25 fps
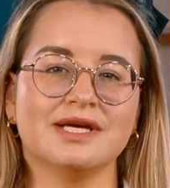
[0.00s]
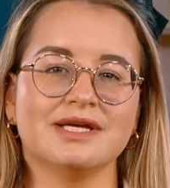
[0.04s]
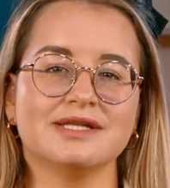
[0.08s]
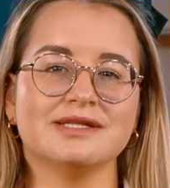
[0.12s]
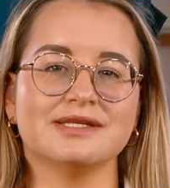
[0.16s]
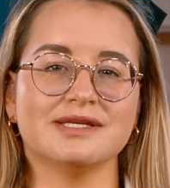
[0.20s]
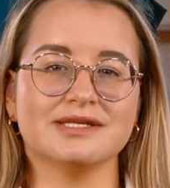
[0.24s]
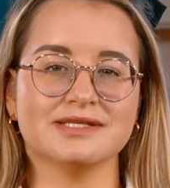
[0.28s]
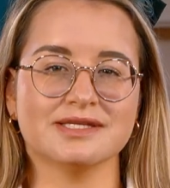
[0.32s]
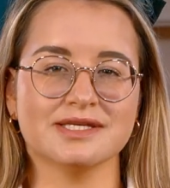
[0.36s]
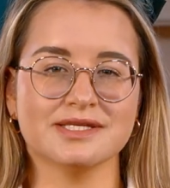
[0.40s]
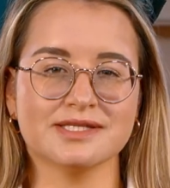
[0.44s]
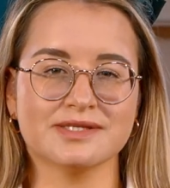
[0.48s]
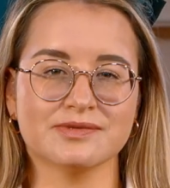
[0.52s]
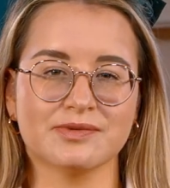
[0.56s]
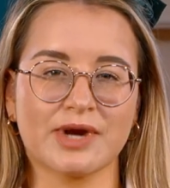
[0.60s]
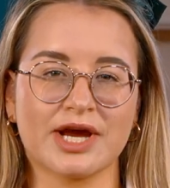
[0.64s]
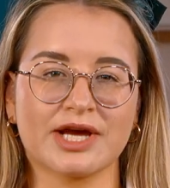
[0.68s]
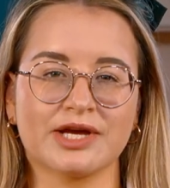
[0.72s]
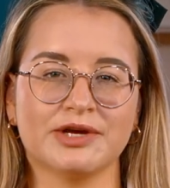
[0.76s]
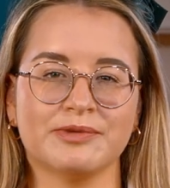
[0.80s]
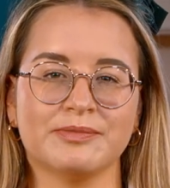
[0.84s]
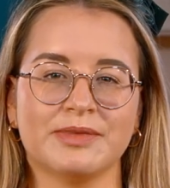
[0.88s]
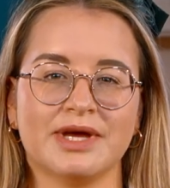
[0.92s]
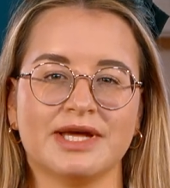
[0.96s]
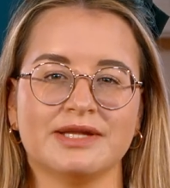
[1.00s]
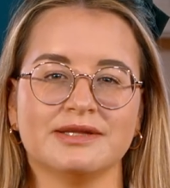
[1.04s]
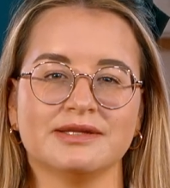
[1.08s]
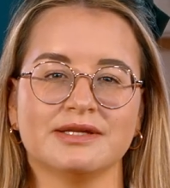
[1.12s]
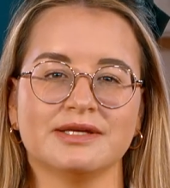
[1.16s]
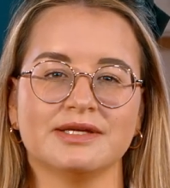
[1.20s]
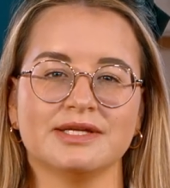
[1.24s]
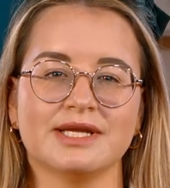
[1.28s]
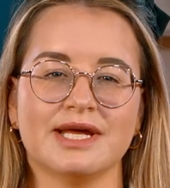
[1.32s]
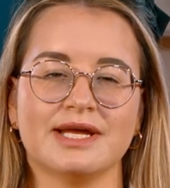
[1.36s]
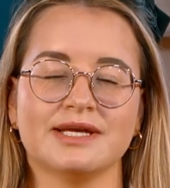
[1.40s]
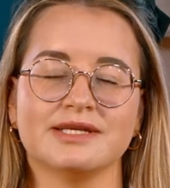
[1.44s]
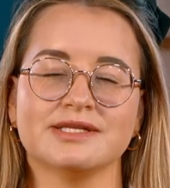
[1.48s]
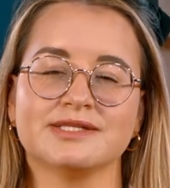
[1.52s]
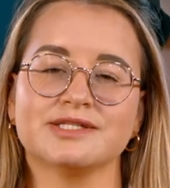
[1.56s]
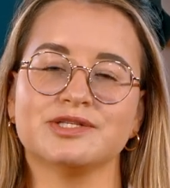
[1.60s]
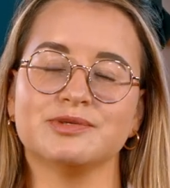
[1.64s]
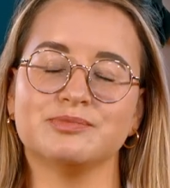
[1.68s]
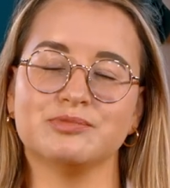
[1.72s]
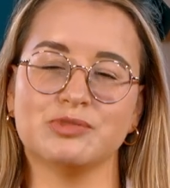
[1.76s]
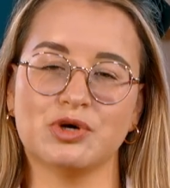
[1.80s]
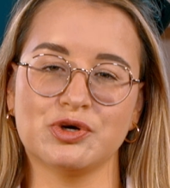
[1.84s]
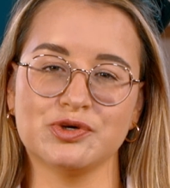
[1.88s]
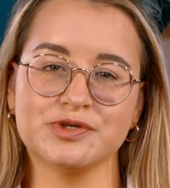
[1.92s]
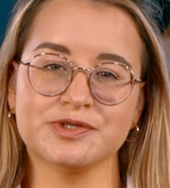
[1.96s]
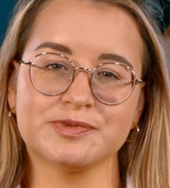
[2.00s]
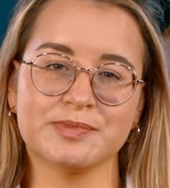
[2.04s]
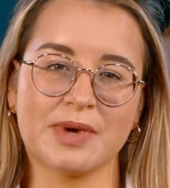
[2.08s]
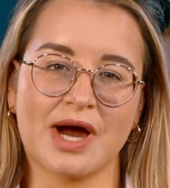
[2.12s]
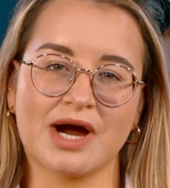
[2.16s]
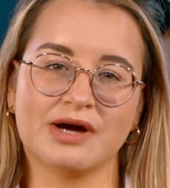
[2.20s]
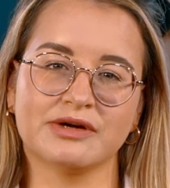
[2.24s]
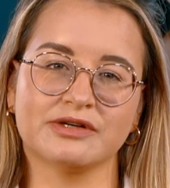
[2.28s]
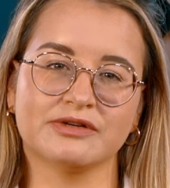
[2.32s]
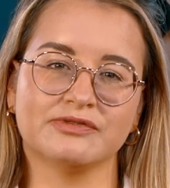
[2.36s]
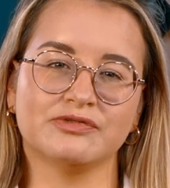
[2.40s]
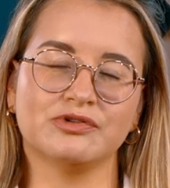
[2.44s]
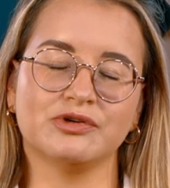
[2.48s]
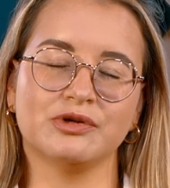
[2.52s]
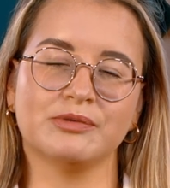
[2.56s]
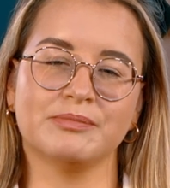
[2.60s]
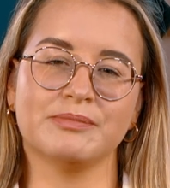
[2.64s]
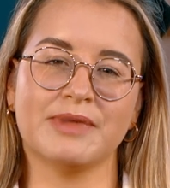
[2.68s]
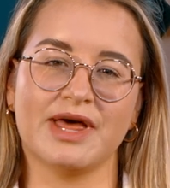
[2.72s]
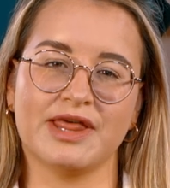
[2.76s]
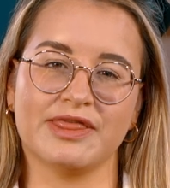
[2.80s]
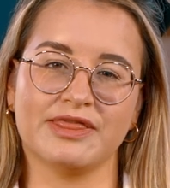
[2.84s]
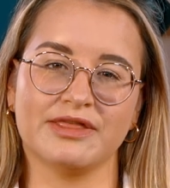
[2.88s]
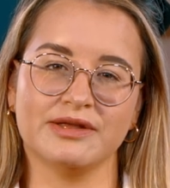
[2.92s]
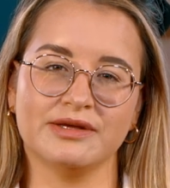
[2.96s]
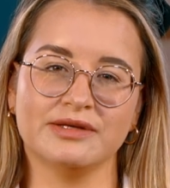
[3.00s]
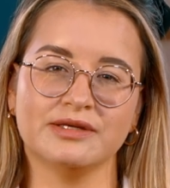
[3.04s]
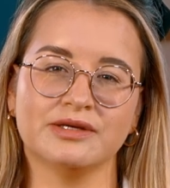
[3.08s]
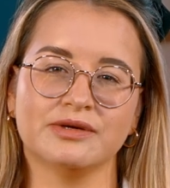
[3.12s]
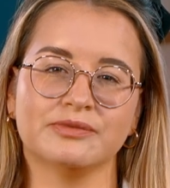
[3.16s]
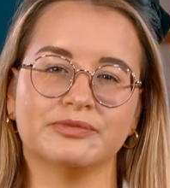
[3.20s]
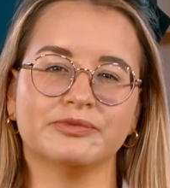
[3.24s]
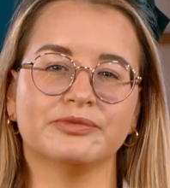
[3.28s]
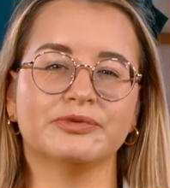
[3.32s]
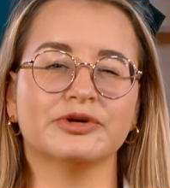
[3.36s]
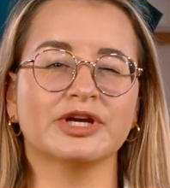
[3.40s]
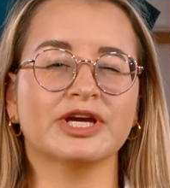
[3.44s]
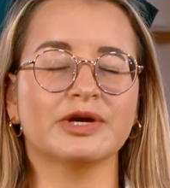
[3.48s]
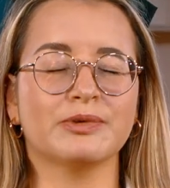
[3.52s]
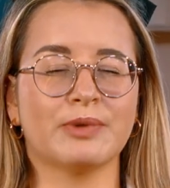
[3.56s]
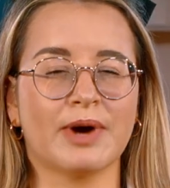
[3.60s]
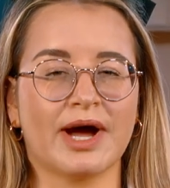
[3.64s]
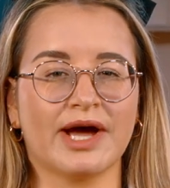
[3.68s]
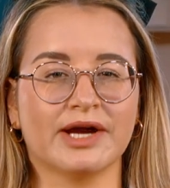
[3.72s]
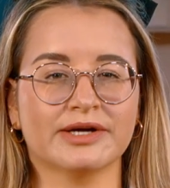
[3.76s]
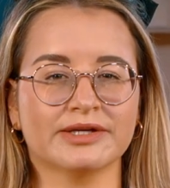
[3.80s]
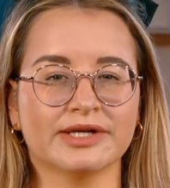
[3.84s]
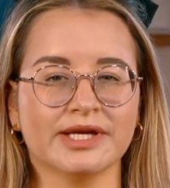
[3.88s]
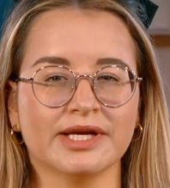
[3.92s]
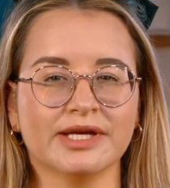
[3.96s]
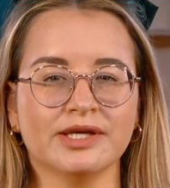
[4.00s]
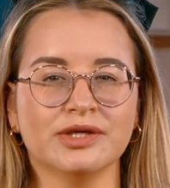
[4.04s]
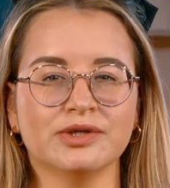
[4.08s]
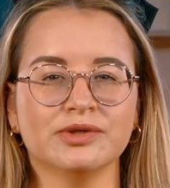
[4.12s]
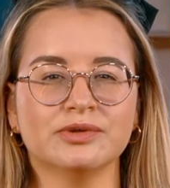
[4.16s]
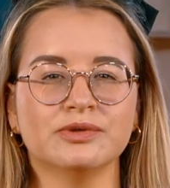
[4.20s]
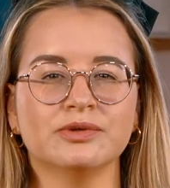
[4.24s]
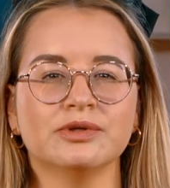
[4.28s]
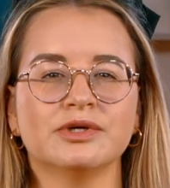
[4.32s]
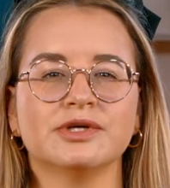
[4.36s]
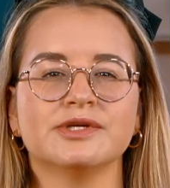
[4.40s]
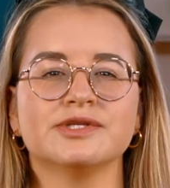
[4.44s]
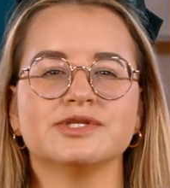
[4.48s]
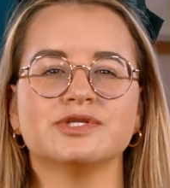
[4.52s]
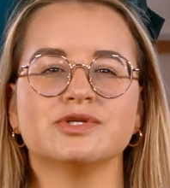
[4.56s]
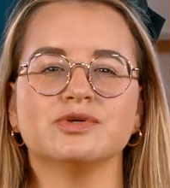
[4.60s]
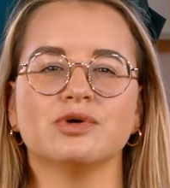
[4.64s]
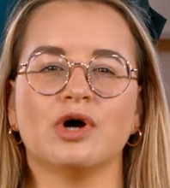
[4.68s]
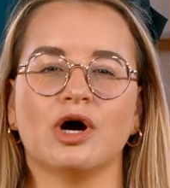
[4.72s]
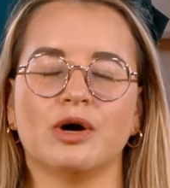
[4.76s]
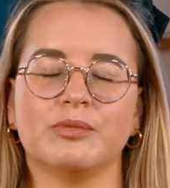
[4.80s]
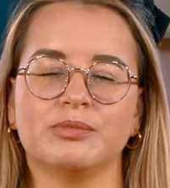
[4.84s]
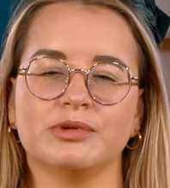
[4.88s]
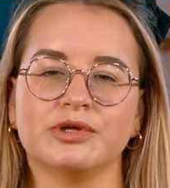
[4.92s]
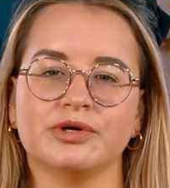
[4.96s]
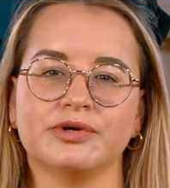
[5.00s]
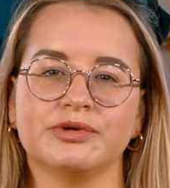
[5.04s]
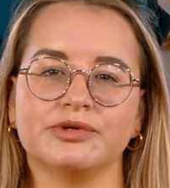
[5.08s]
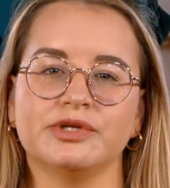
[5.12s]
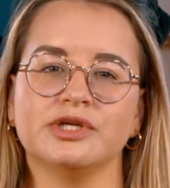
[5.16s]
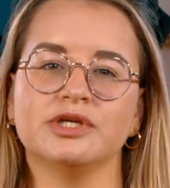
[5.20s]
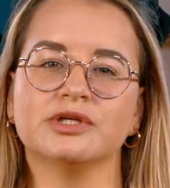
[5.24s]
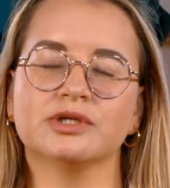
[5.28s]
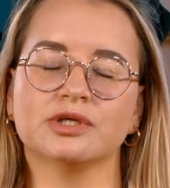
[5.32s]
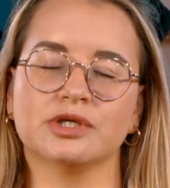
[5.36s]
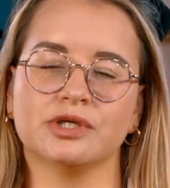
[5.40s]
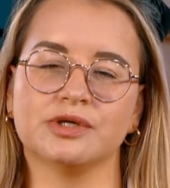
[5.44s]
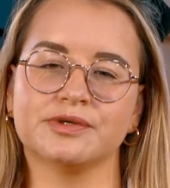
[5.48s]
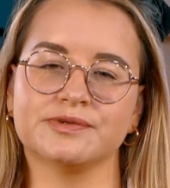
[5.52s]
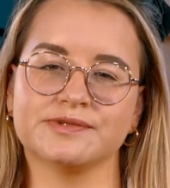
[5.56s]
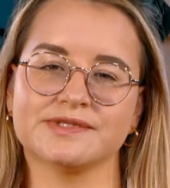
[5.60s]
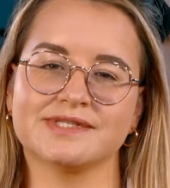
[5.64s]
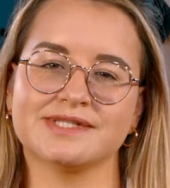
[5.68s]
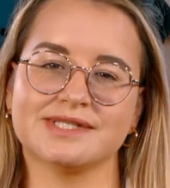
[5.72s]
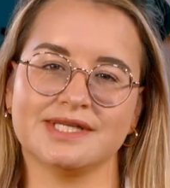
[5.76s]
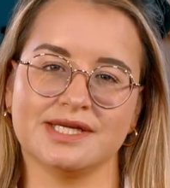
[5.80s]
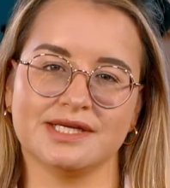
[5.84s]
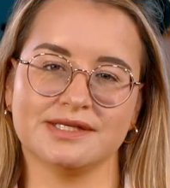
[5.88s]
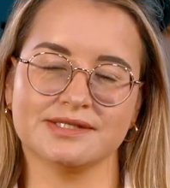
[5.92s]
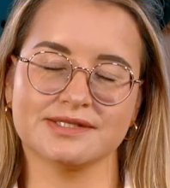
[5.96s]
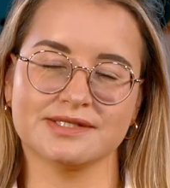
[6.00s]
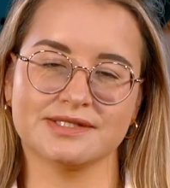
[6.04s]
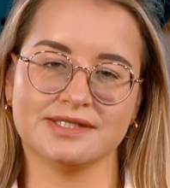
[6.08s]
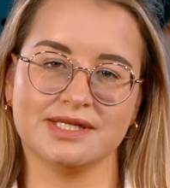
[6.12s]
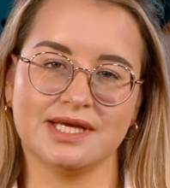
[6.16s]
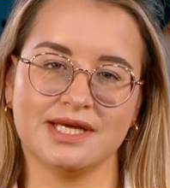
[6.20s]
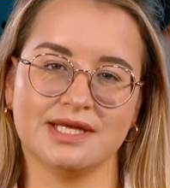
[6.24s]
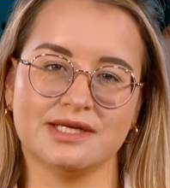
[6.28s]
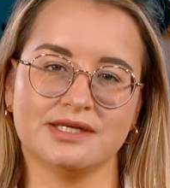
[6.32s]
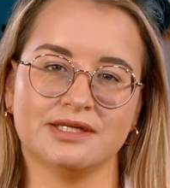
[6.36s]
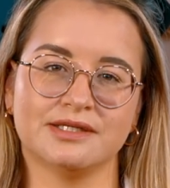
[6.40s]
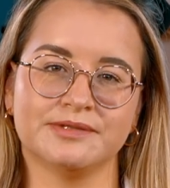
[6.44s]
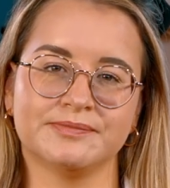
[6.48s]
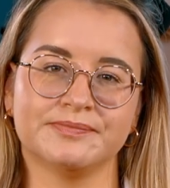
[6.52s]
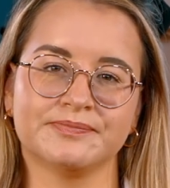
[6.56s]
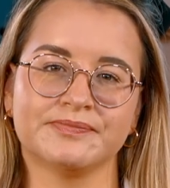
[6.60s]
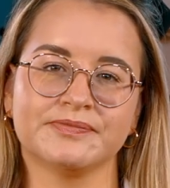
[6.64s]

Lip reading: This is recommended and is the most powerful method, requiring you to upload your own sales data.